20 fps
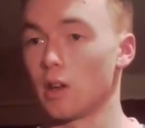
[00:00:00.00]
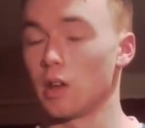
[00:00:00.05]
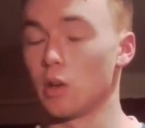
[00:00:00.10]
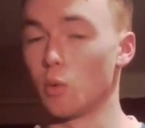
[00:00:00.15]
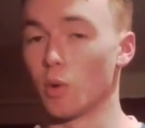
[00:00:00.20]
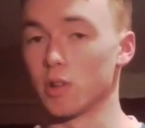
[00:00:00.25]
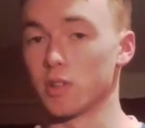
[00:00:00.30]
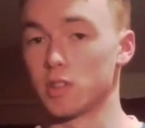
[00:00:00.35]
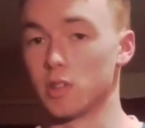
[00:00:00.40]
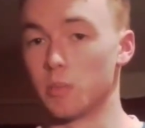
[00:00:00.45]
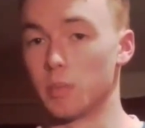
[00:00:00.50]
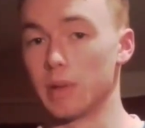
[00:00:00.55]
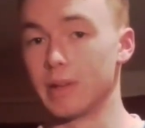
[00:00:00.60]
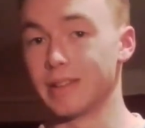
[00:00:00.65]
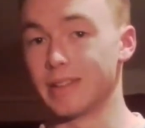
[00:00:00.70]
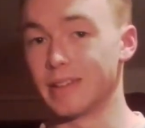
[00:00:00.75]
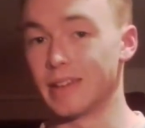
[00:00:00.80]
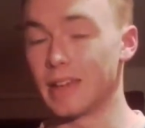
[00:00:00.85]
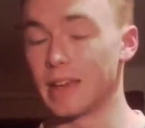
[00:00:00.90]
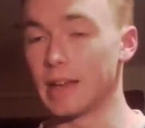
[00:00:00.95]
he wants to
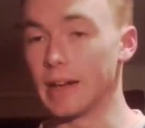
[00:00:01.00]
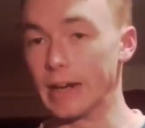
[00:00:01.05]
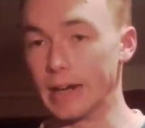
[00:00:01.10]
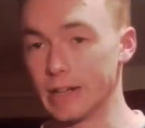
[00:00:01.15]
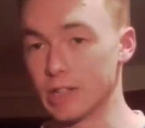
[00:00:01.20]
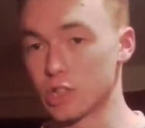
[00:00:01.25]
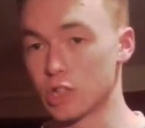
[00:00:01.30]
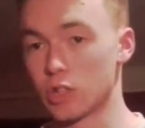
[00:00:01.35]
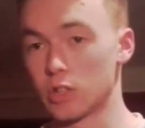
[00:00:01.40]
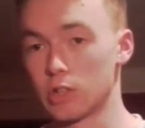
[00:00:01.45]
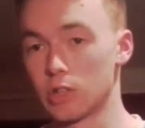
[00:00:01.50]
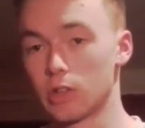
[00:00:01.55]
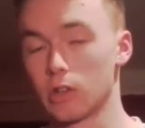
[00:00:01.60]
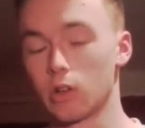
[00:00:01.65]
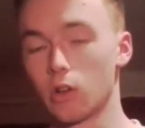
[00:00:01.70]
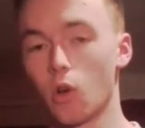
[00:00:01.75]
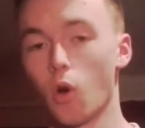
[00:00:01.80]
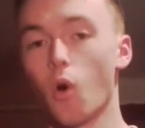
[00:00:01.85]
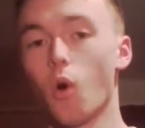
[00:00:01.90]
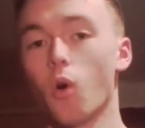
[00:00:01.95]
build an English
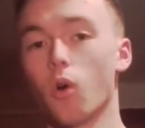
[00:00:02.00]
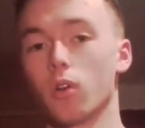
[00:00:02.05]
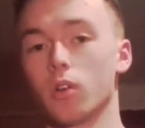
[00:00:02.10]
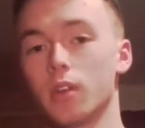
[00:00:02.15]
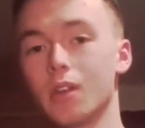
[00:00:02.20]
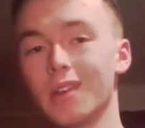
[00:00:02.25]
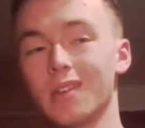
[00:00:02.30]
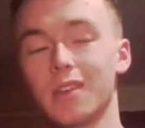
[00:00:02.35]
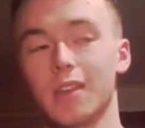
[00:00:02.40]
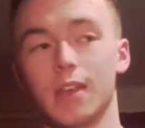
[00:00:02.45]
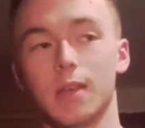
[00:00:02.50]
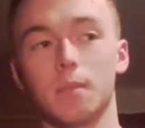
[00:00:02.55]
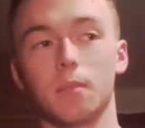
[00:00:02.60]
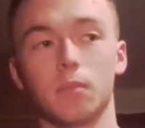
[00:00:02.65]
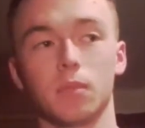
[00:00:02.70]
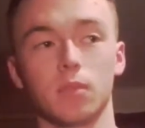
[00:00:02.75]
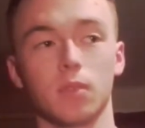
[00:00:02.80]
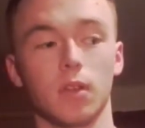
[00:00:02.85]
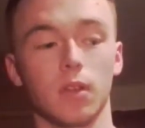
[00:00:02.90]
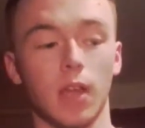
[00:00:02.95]
core to the
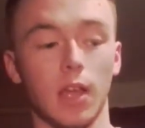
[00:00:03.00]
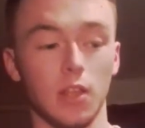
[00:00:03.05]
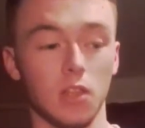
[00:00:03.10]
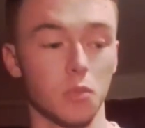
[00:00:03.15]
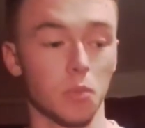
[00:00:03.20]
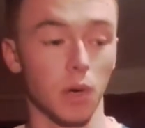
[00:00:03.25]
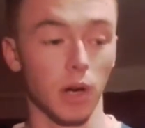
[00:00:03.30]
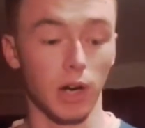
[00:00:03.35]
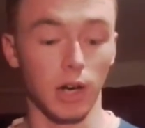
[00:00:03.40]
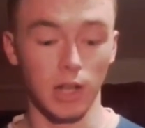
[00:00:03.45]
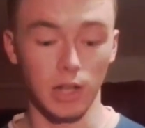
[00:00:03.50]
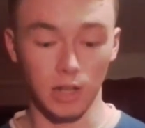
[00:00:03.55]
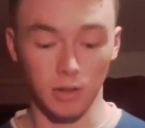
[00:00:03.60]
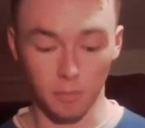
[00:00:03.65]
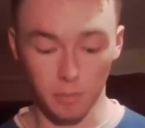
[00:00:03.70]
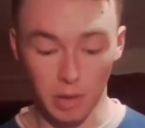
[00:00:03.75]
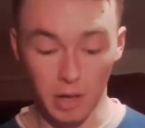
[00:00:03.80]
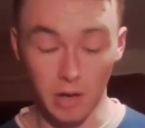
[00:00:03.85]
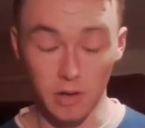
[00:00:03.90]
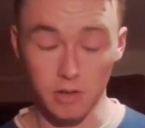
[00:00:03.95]
team, hence bringing in
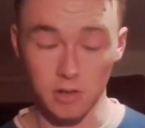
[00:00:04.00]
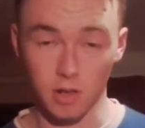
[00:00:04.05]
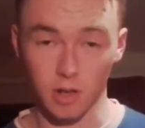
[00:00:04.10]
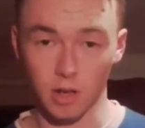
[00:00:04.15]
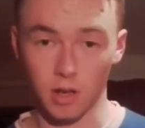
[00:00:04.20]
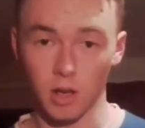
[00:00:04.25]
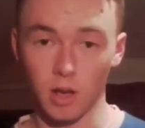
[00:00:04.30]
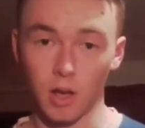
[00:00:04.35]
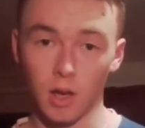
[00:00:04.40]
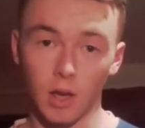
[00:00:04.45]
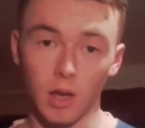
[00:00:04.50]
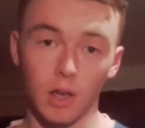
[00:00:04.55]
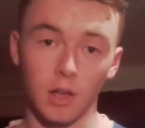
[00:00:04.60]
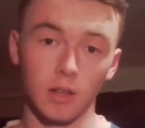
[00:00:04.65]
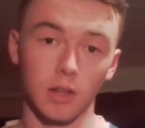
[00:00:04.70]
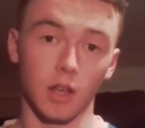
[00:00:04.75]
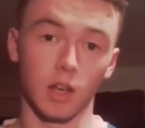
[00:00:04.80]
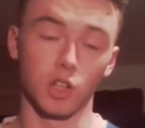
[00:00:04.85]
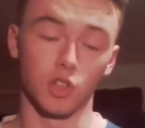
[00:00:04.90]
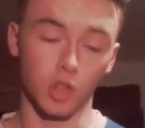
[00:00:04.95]
players like
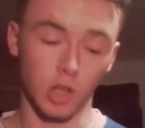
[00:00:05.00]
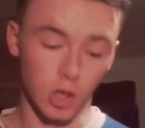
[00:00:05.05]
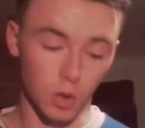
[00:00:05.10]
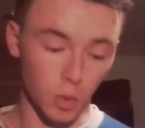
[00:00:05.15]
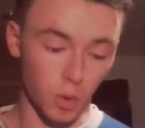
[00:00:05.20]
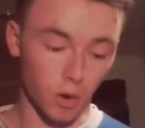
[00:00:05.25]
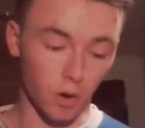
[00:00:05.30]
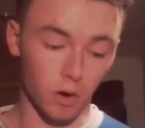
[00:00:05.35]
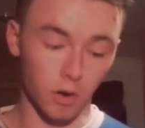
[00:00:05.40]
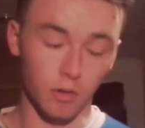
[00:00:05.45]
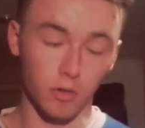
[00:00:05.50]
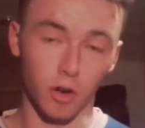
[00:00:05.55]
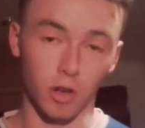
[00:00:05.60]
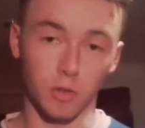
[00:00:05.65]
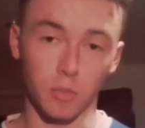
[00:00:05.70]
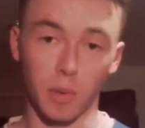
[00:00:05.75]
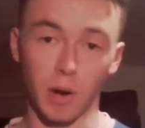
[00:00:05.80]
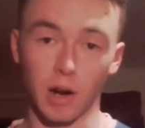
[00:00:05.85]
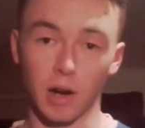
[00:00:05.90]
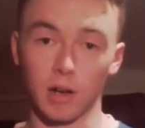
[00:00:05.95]
Danny Drinkwater and
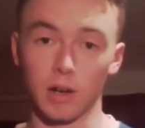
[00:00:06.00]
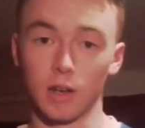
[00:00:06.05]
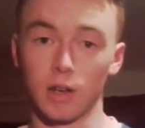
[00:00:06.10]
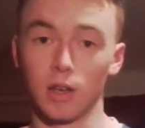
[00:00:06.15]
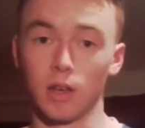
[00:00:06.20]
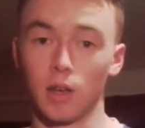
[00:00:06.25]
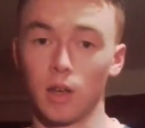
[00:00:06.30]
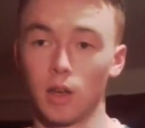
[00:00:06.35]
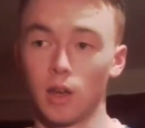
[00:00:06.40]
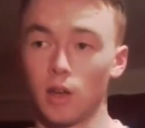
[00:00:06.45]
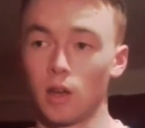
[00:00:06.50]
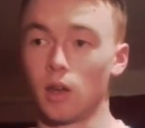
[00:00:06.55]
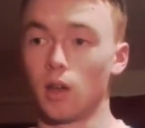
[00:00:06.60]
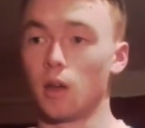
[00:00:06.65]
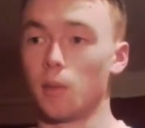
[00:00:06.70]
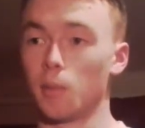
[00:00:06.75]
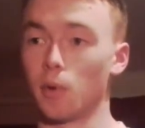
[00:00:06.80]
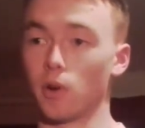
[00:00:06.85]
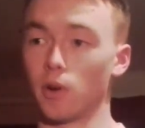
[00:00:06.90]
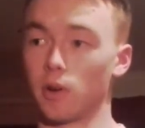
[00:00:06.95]
Ross Barkley.
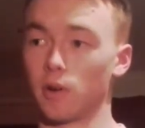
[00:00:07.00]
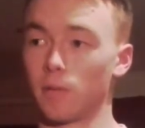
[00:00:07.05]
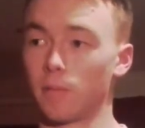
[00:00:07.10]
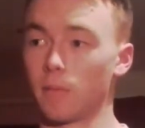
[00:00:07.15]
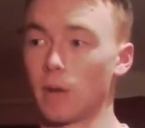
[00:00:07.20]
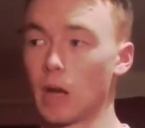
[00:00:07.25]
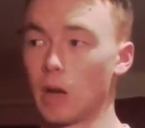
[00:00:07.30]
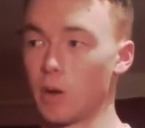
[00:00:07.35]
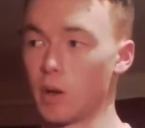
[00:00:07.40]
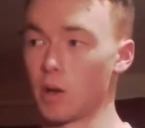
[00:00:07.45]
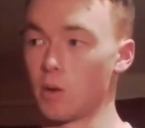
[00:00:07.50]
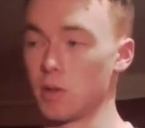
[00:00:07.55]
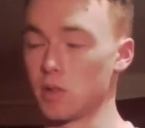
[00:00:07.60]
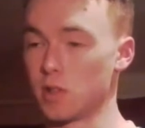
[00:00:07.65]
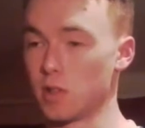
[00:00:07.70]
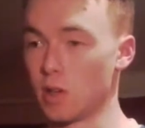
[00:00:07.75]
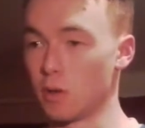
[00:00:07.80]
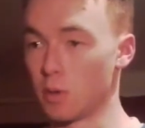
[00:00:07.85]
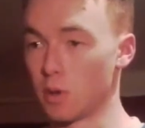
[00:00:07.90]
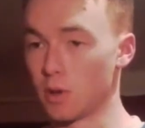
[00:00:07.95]
But anyway, we'll
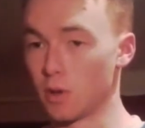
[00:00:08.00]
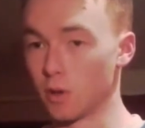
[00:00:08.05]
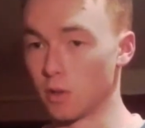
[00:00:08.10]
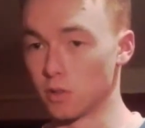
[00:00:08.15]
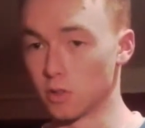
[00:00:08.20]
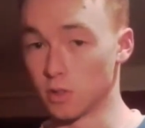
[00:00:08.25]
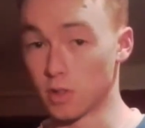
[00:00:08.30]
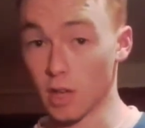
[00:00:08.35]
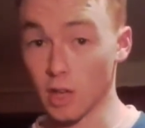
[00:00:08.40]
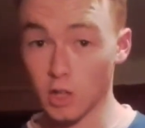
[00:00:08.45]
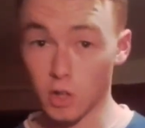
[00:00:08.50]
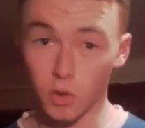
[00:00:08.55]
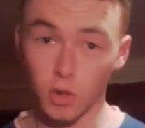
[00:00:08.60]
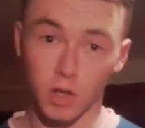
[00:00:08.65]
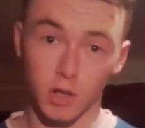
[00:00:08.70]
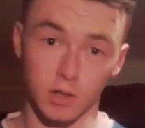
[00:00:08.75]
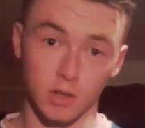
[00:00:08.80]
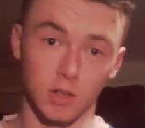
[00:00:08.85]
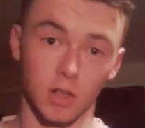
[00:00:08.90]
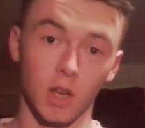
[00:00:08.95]
see how it goes. So thank you
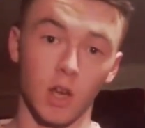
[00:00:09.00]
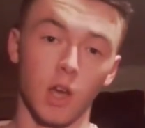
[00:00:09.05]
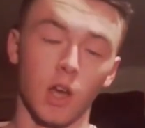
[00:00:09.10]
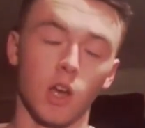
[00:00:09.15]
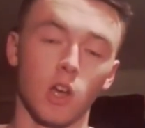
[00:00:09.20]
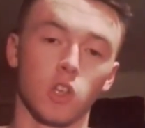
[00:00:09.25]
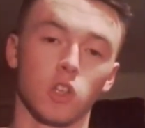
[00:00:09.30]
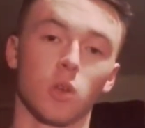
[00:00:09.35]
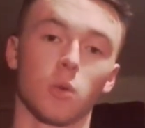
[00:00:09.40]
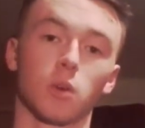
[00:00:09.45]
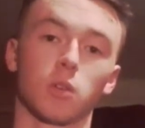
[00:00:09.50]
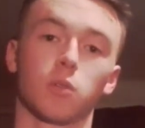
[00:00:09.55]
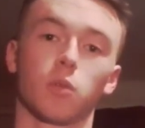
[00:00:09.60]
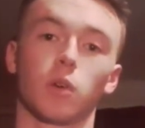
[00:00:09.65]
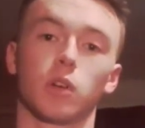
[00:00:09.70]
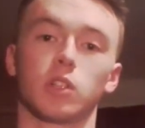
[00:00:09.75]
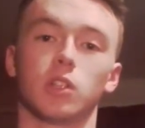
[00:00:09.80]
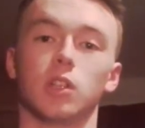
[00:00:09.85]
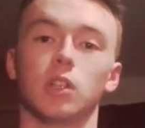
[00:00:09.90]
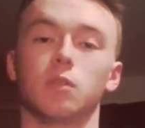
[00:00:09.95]
guys so much for
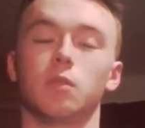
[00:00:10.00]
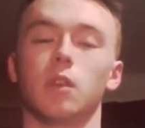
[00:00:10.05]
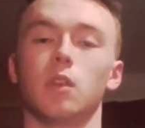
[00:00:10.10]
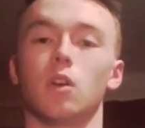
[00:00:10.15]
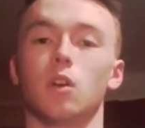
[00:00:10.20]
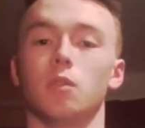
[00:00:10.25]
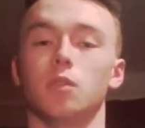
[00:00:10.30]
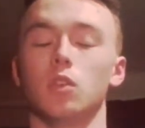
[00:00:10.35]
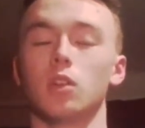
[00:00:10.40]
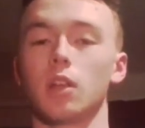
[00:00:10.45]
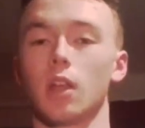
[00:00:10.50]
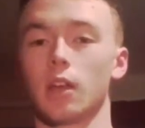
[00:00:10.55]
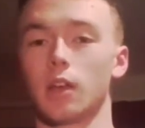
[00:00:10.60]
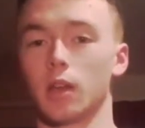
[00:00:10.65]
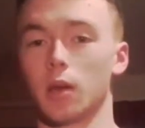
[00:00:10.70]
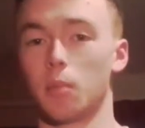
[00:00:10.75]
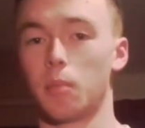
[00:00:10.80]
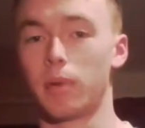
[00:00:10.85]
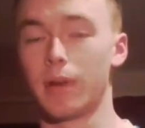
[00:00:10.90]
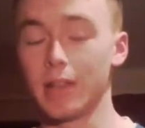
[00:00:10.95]
watching this video. If you did
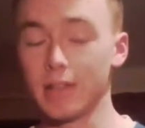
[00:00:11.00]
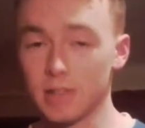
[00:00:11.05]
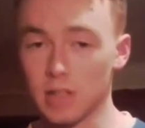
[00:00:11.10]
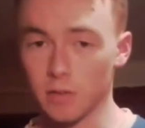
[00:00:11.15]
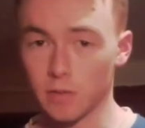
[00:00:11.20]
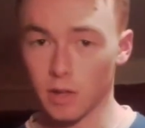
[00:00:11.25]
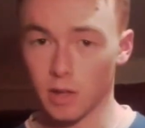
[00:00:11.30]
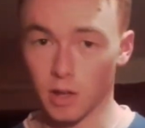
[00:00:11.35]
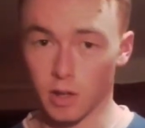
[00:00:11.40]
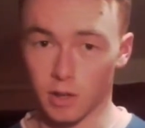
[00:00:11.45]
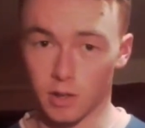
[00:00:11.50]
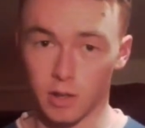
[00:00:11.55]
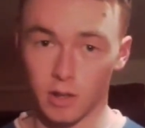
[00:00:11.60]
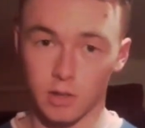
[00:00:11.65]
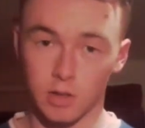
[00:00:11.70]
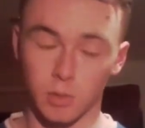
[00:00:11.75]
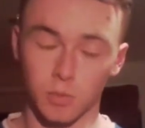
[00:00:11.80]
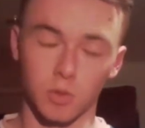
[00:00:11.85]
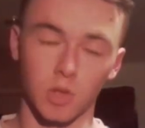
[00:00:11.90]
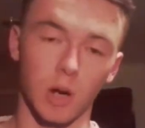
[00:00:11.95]
like it, please leave a like,
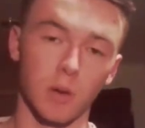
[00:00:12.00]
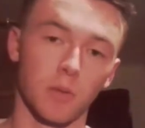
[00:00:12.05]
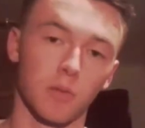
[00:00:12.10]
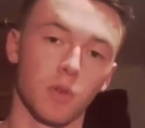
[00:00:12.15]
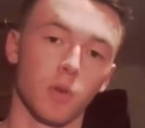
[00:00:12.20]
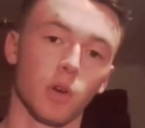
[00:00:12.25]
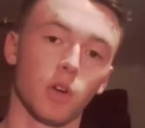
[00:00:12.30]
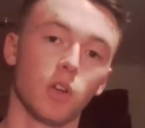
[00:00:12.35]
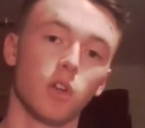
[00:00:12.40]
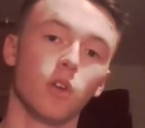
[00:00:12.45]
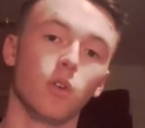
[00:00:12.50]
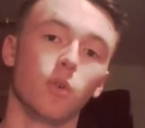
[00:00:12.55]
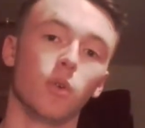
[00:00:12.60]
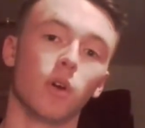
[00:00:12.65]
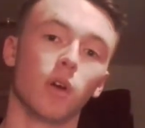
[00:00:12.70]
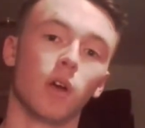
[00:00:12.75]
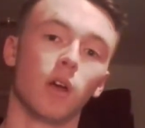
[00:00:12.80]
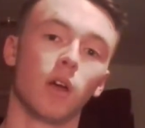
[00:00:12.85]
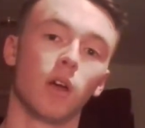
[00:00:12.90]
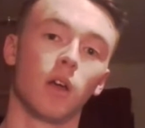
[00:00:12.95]
subscribe if you are new.
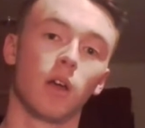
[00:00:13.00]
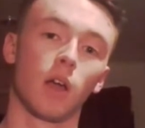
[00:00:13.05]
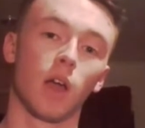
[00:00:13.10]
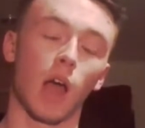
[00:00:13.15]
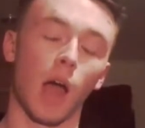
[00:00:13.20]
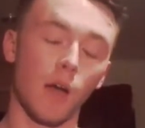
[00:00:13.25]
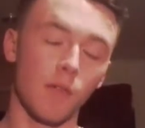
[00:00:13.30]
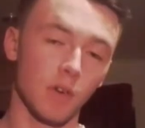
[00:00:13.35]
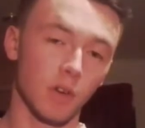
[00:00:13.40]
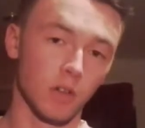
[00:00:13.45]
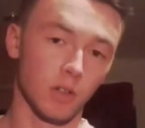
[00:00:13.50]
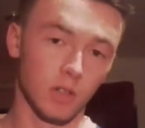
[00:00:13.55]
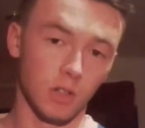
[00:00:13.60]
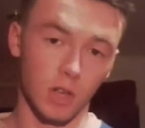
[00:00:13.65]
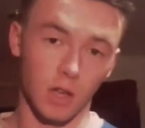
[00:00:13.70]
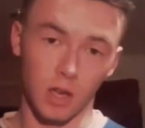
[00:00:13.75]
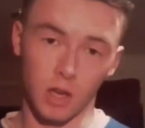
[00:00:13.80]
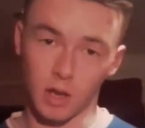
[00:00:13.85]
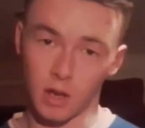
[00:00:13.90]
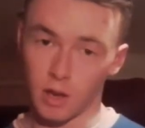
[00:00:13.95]
Have a good
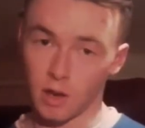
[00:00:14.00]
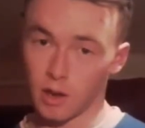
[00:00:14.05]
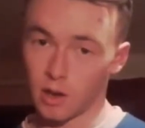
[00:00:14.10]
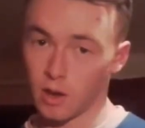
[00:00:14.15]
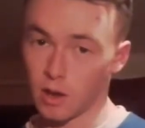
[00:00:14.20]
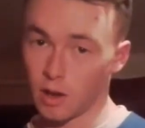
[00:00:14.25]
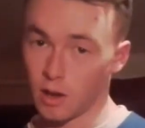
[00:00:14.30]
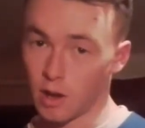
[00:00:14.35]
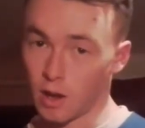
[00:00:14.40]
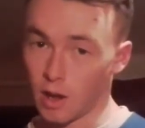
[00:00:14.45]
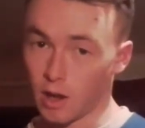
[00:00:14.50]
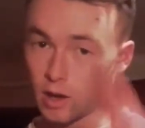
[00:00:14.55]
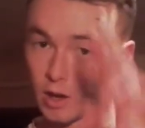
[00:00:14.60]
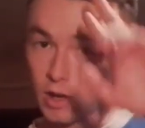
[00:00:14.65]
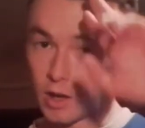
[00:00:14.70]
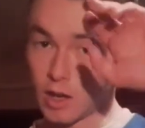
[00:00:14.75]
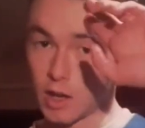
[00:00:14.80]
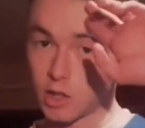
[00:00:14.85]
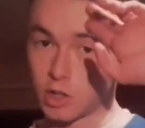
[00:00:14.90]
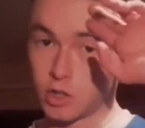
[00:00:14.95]
day, and
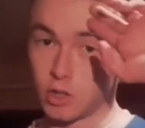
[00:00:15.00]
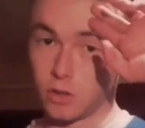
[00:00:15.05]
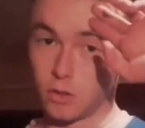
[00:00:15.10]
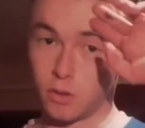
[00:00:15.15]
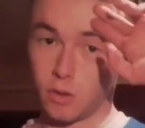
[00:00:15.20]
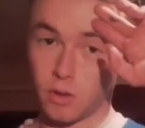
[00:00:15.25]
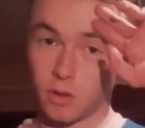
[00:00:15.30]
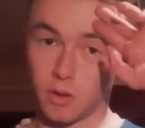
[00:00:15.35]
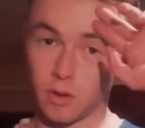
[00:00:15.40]
I'll catch you